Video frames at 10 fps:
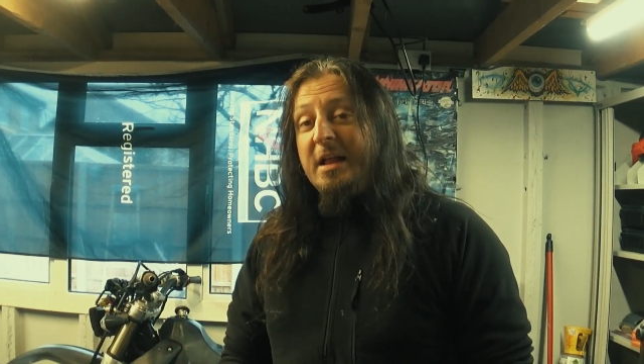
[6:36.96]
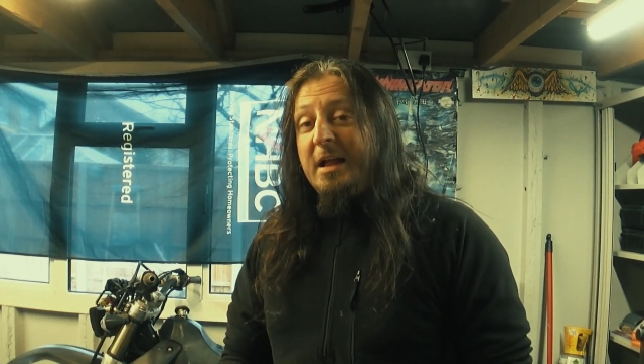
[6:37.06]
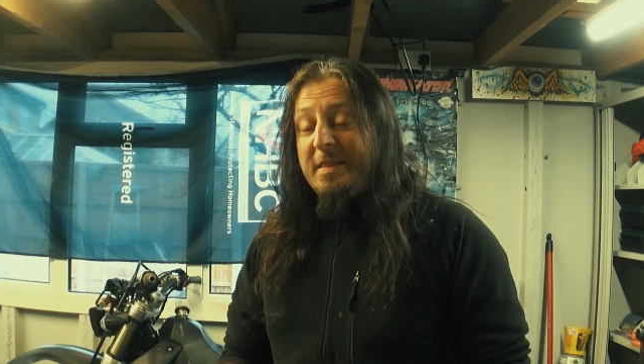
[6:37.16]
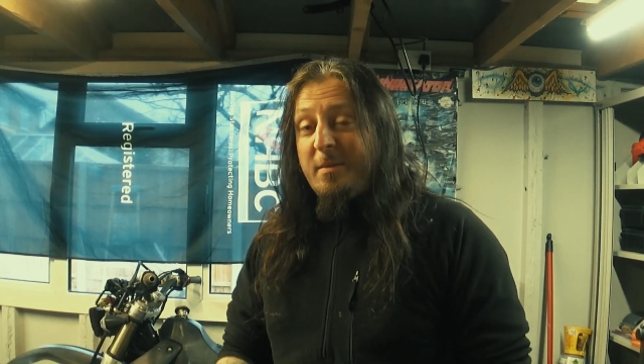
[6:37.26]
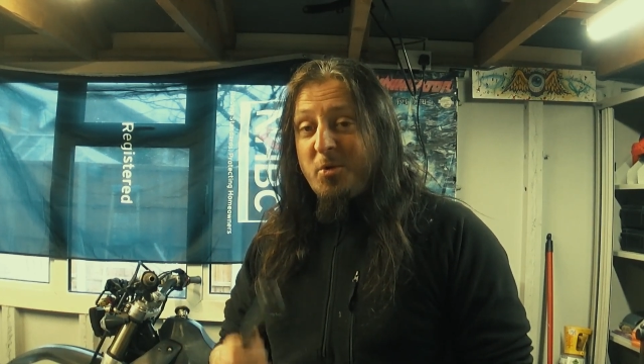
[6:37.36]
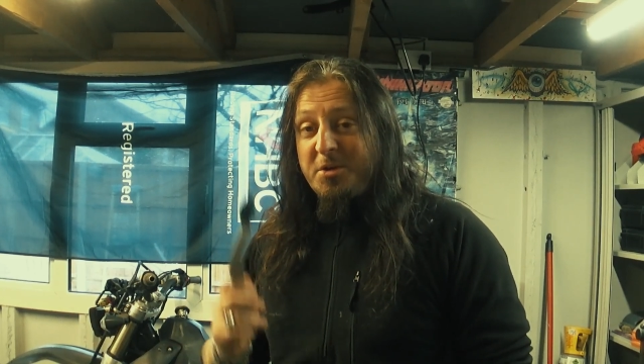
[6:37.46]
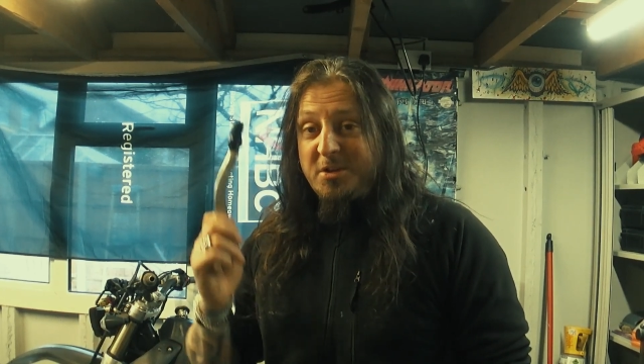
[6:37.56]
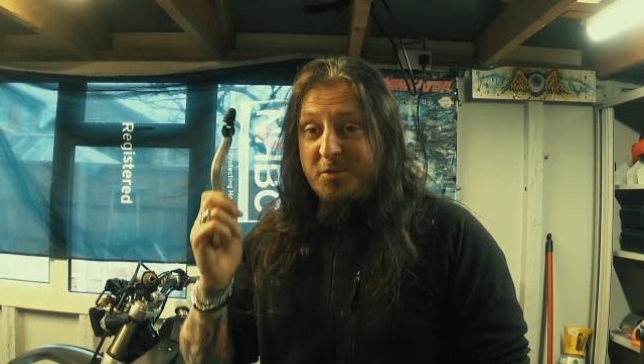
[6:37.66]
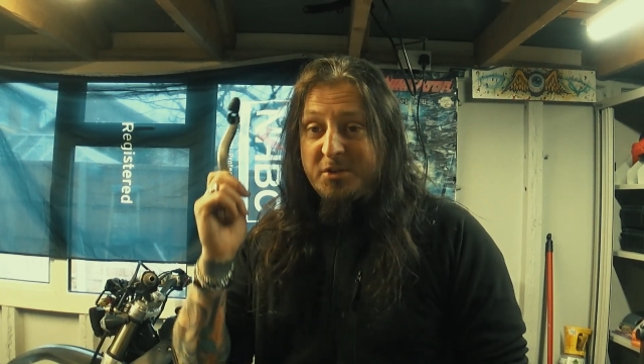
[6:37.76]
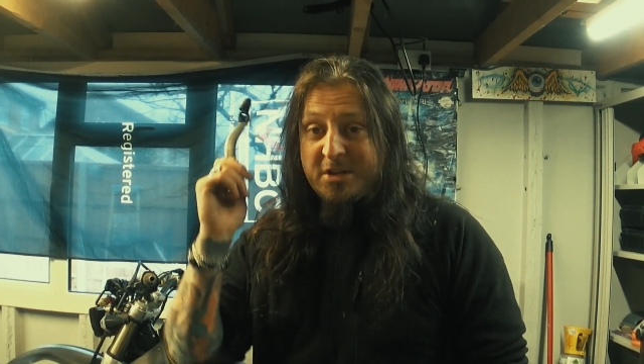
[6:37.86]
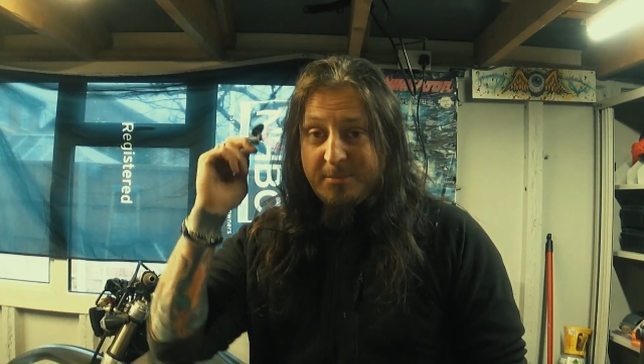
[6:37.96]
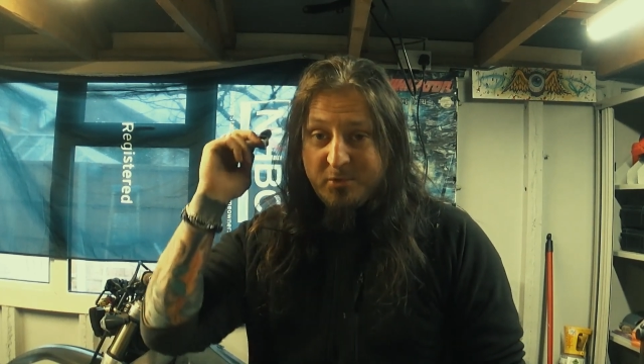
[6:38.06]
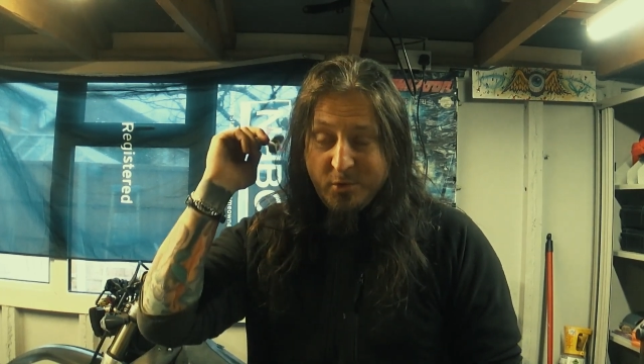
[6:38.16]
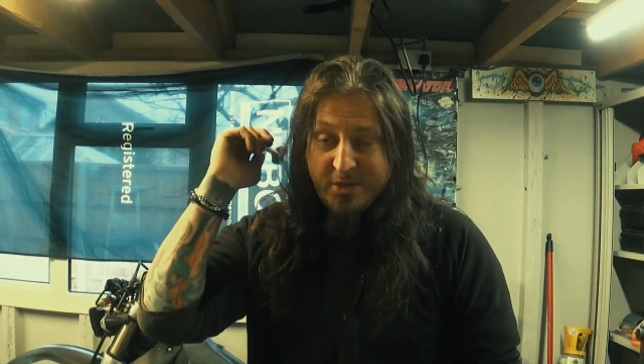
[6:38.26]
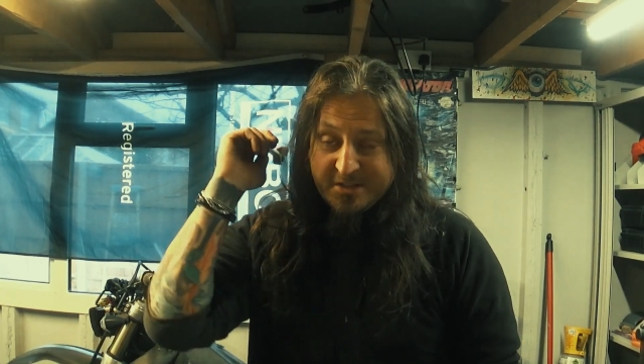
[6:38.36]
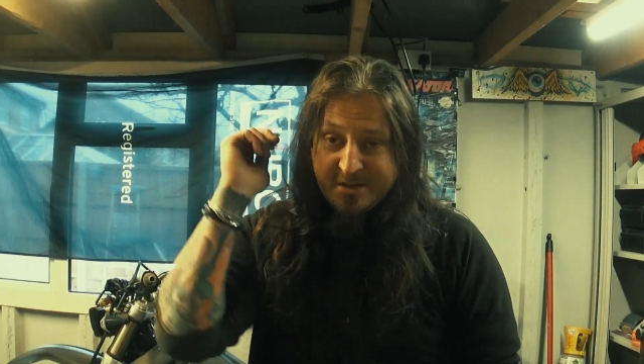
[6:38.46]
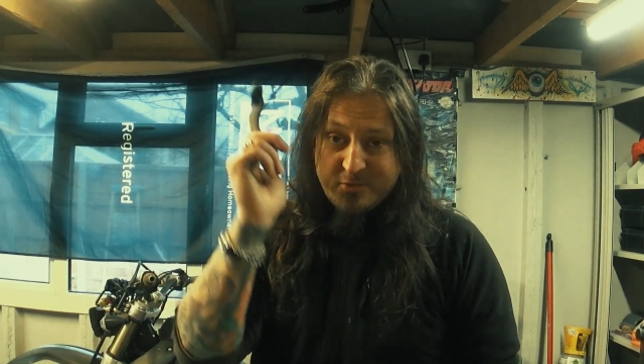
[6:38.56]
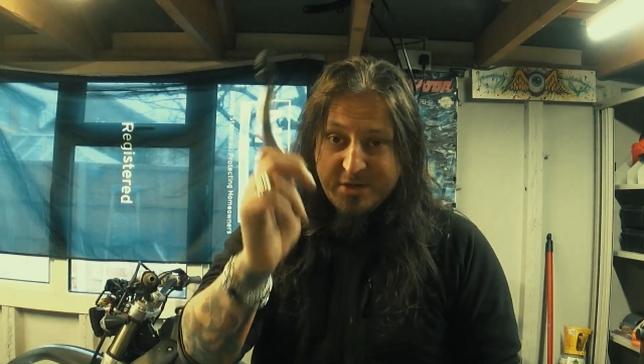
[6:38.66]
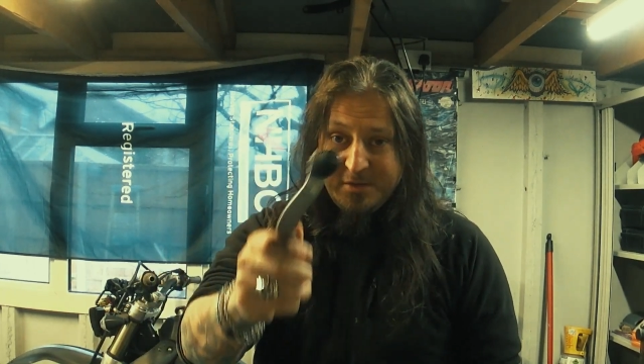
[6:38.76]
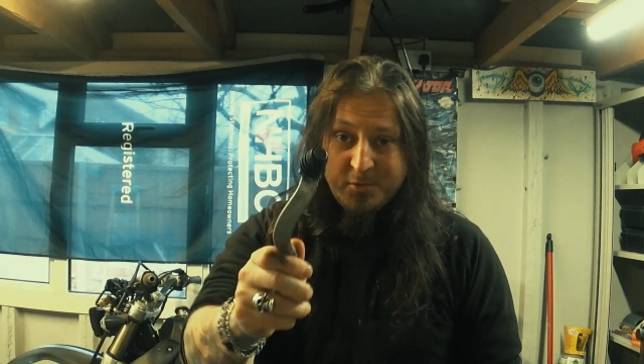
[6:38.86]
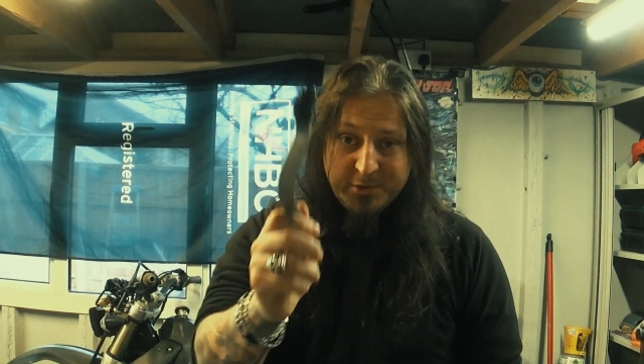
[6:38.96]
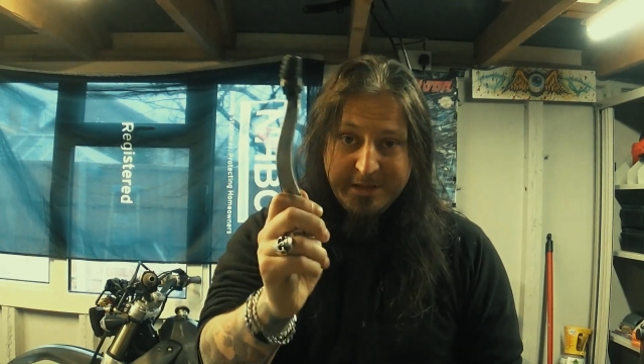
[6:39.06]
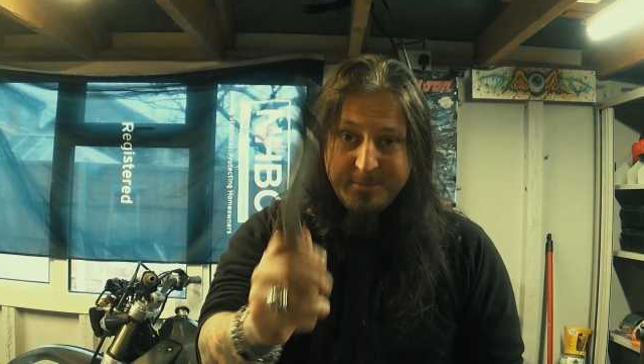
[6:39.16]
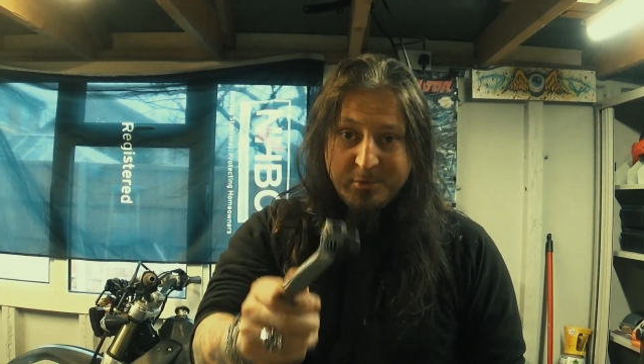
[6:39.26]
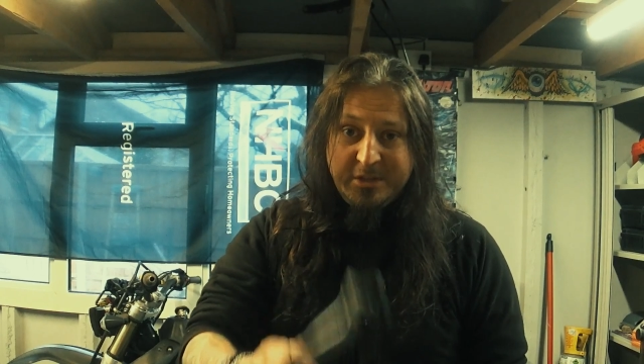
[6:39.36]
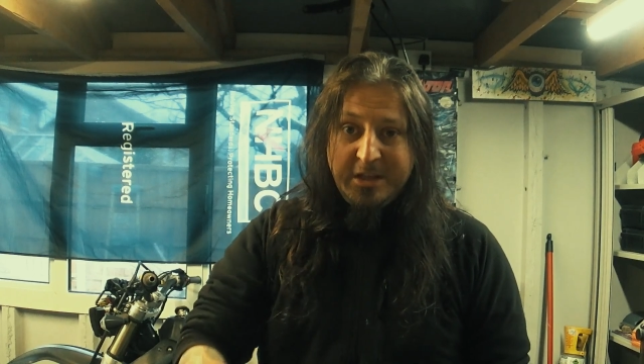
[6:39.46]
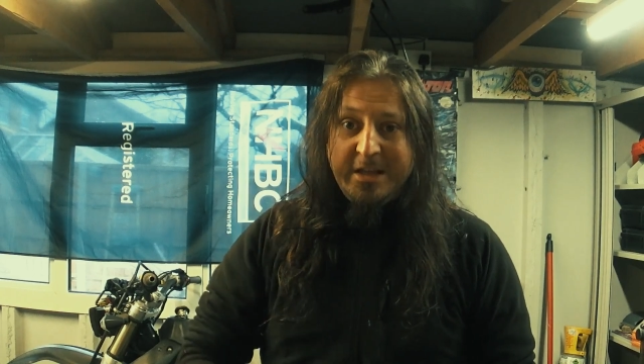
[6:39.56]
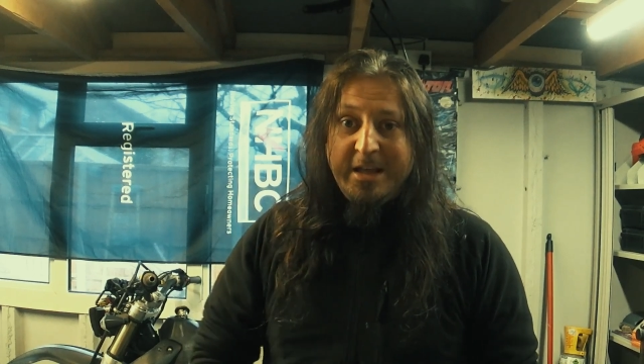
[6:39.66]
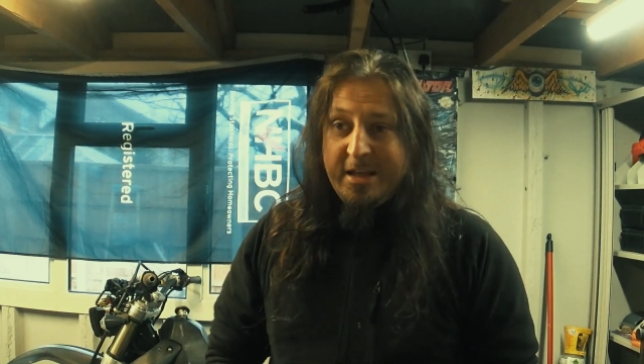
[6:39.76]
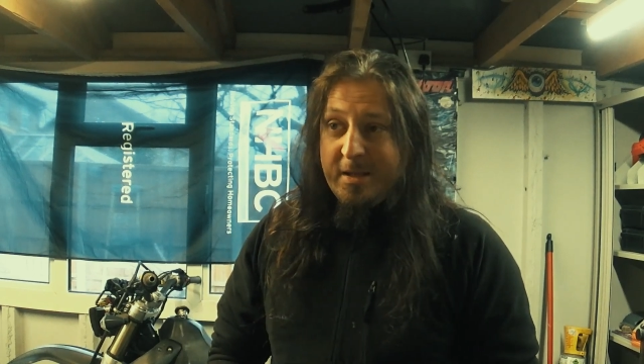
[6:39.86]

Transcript: and I'm working overtime to get her ready for the MOT